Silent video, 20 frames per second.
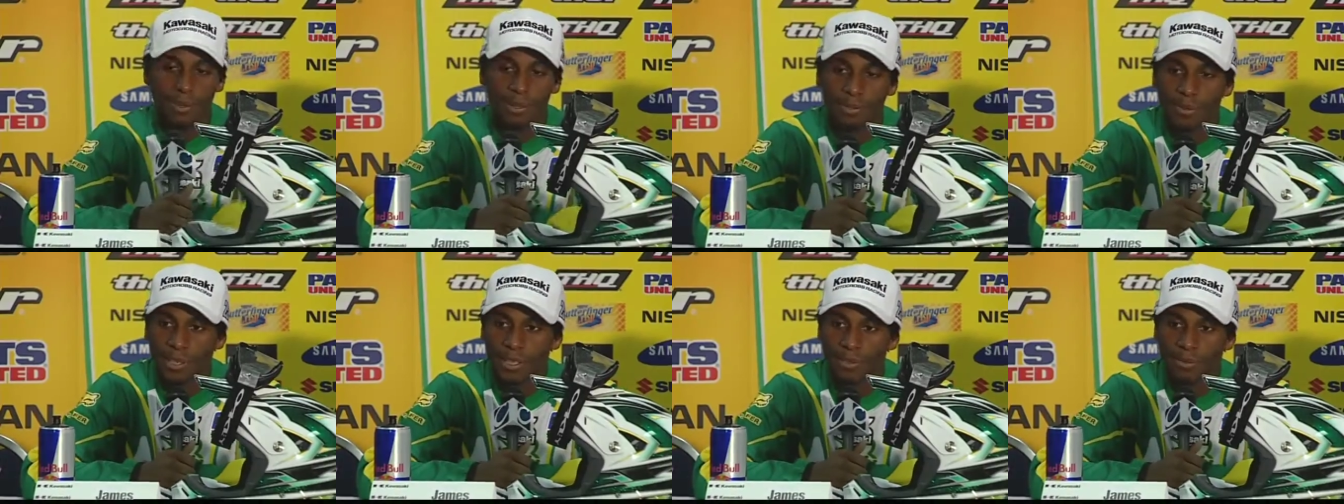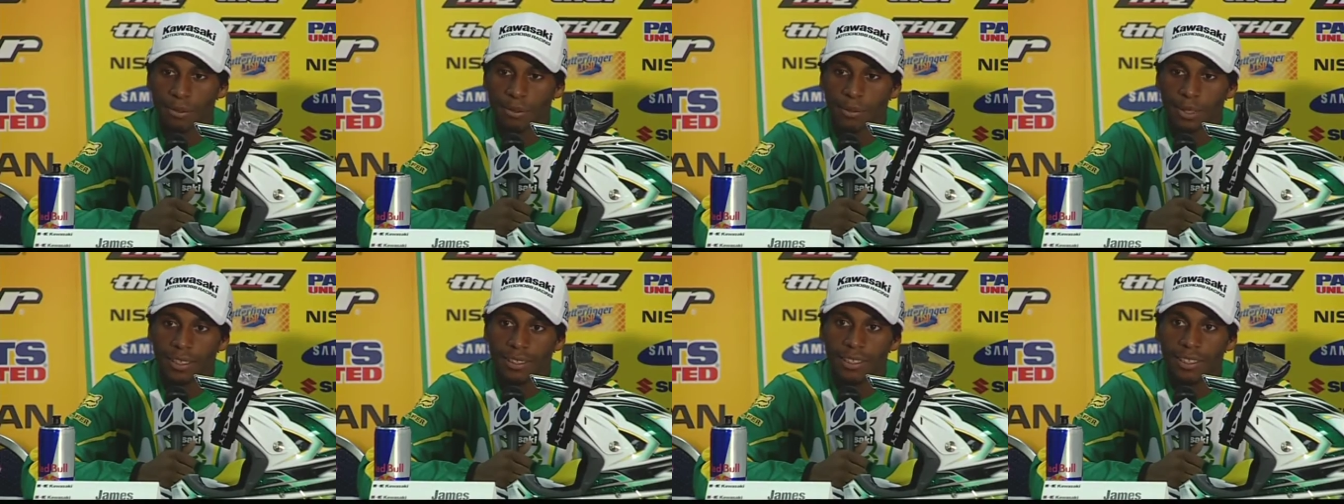been weird
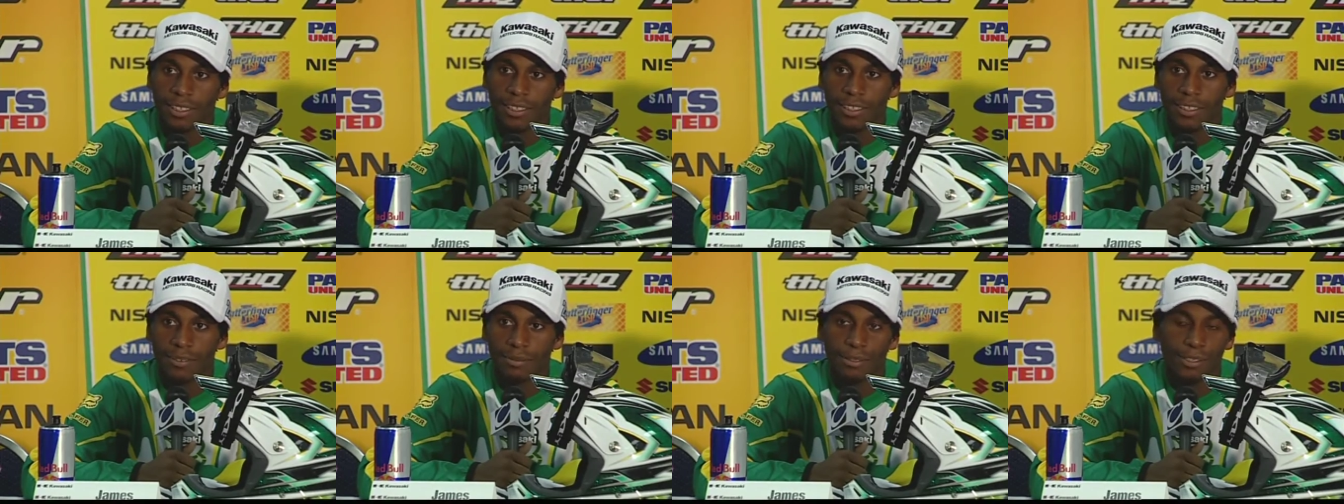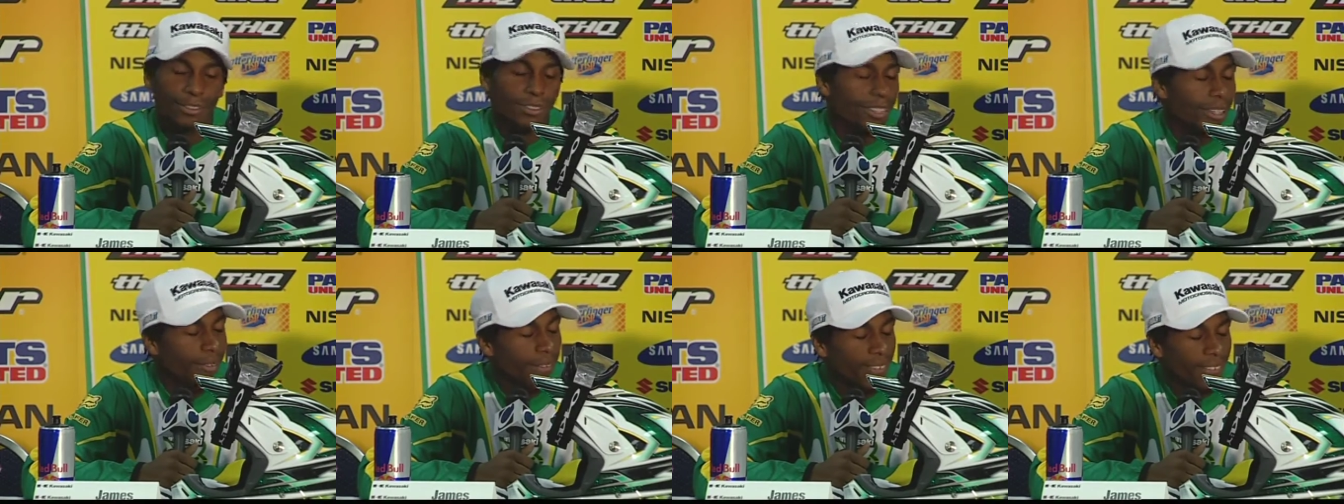for me. The the
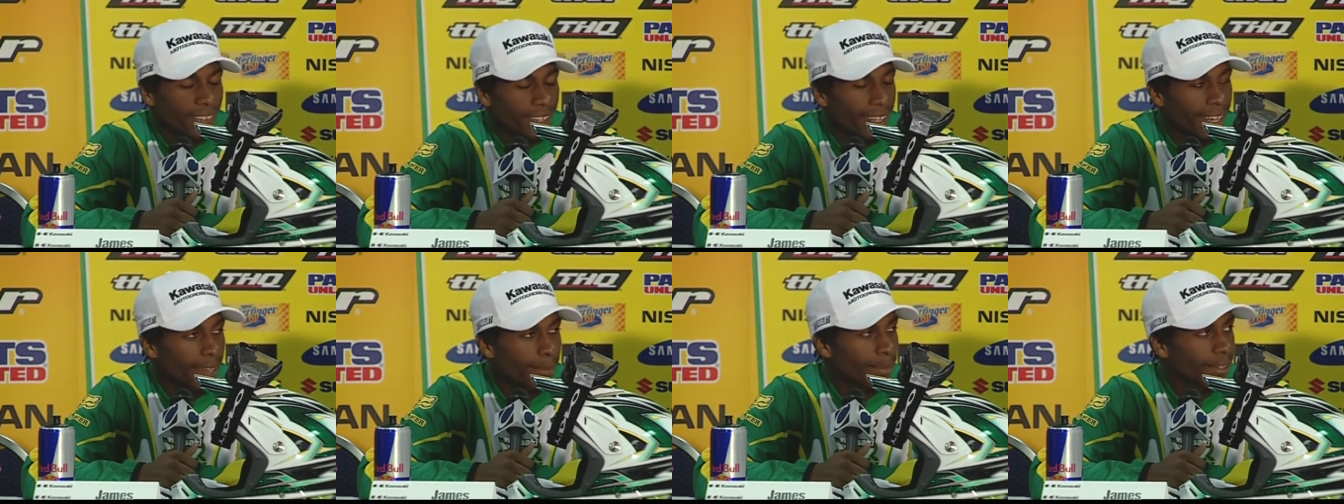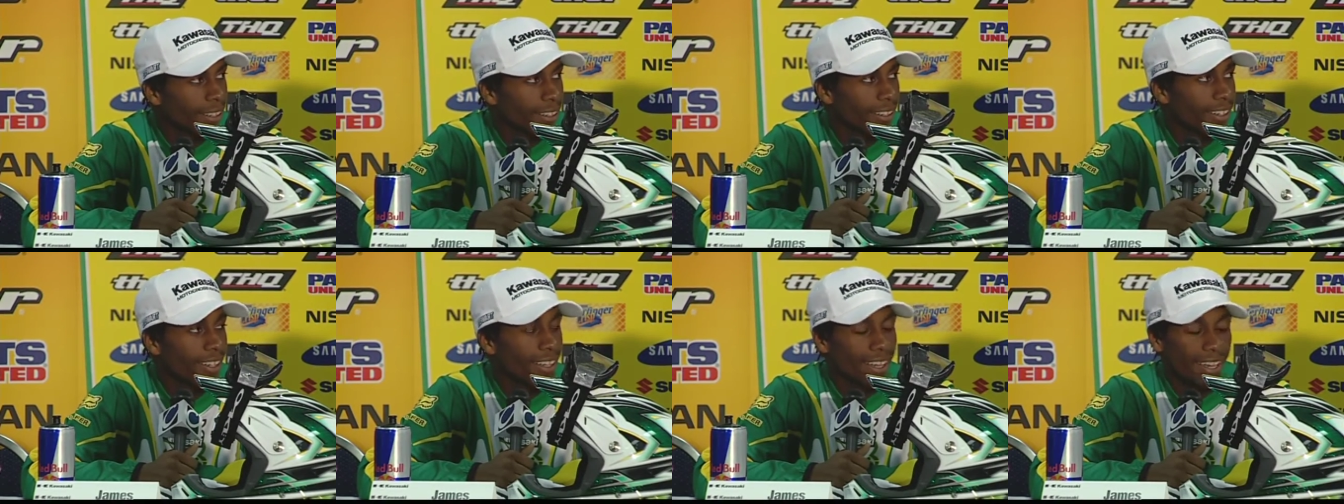first time I ever came
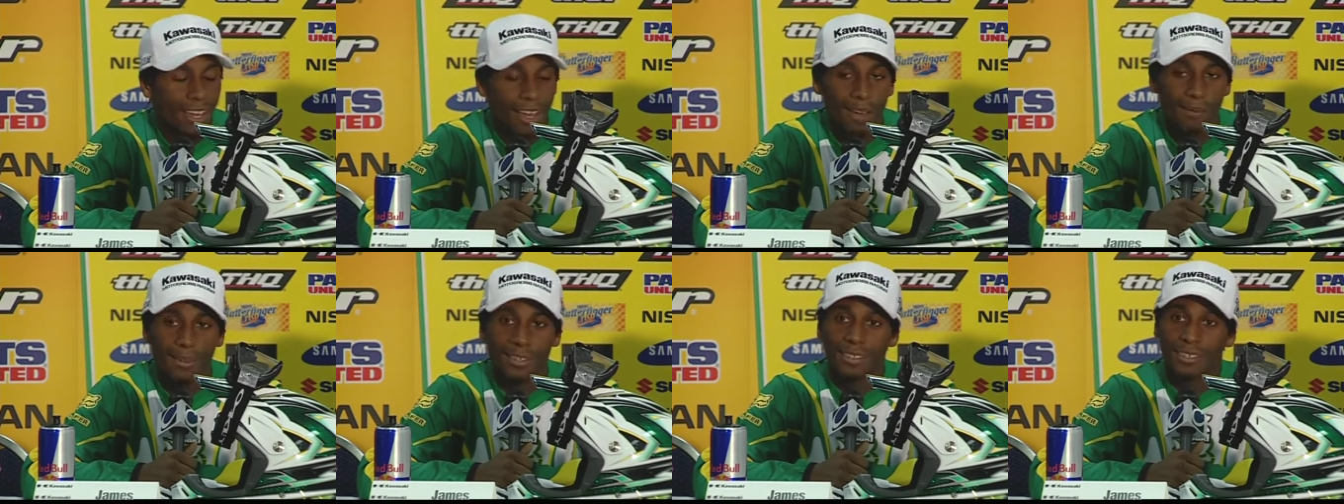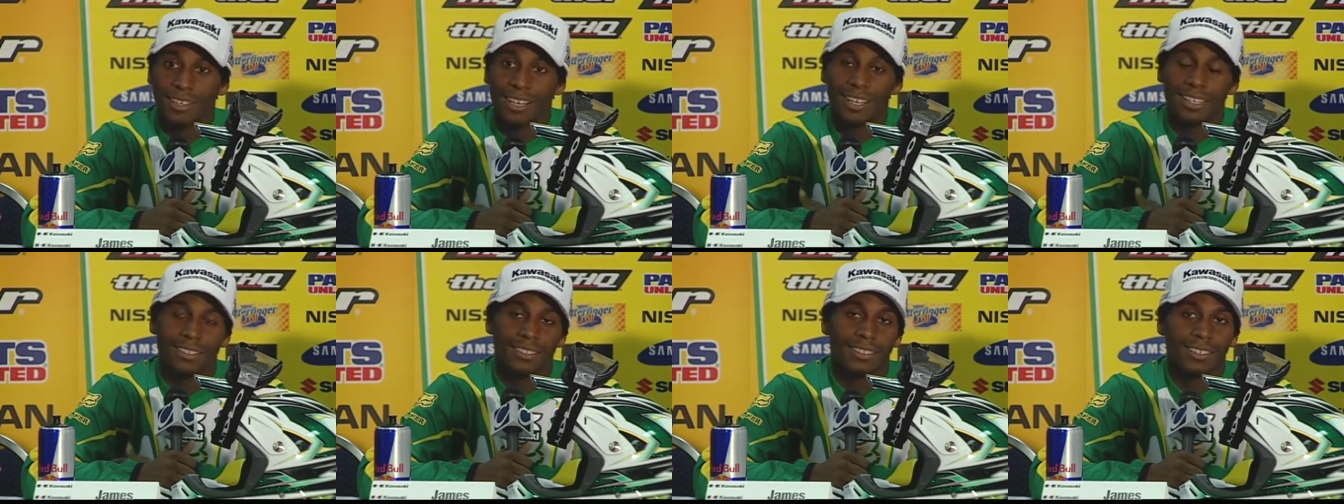here, I mean you
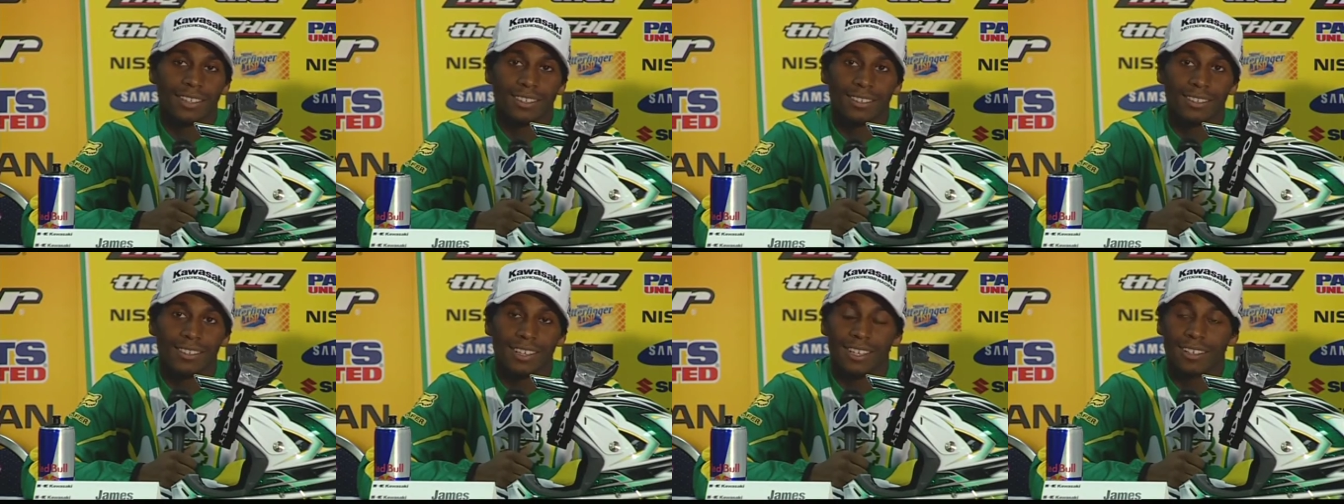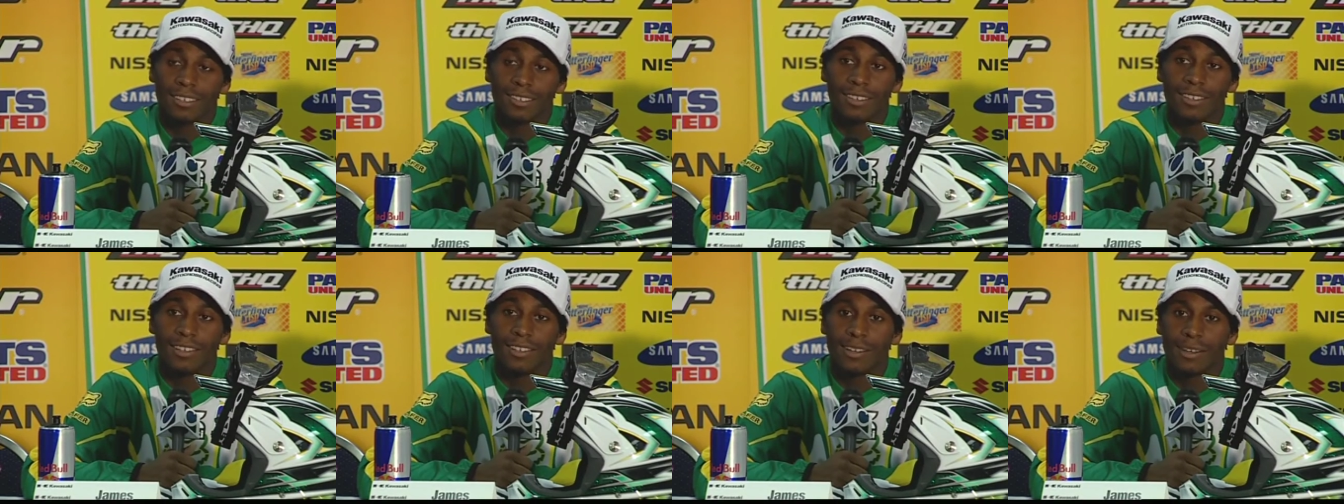guys you
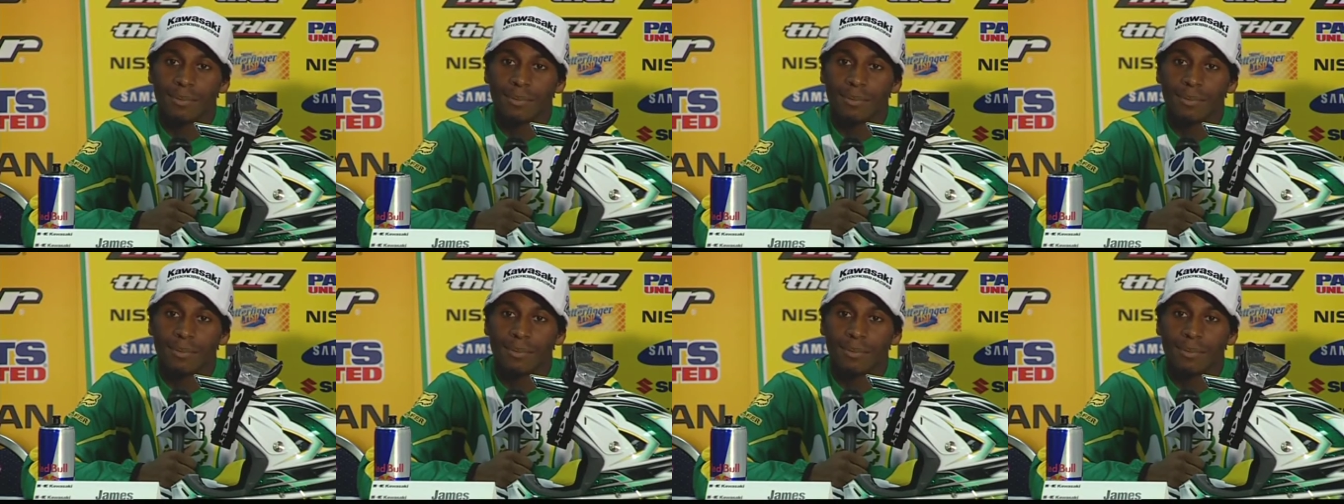guys know.